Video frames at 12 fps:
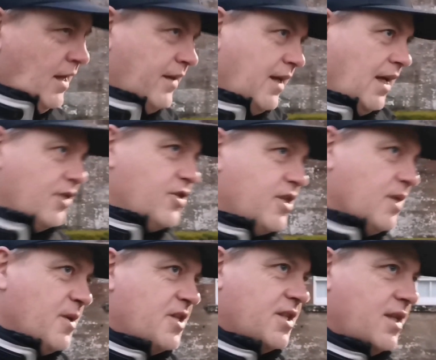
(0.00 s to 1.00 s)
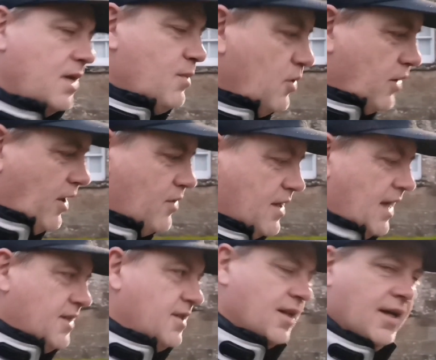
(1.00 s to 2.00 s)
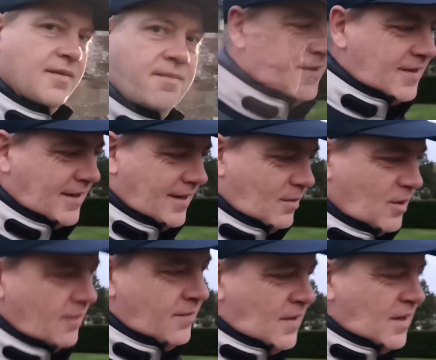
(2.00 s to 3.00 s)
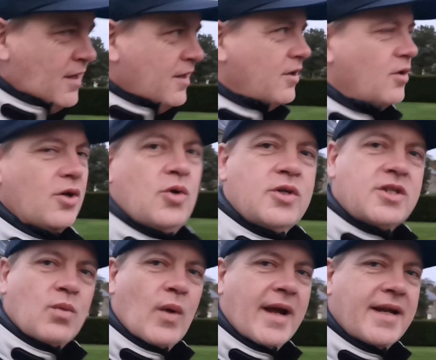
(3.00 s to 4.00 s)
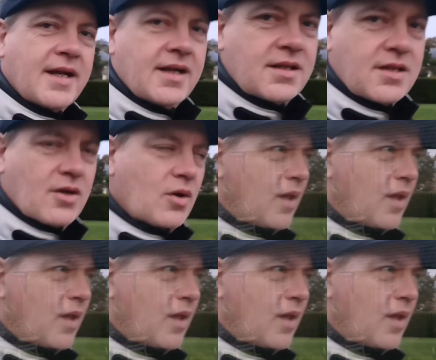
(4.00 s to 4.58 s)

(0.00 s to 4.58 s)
I think that used to be stable grounds actually. Yeah, but they host weddings and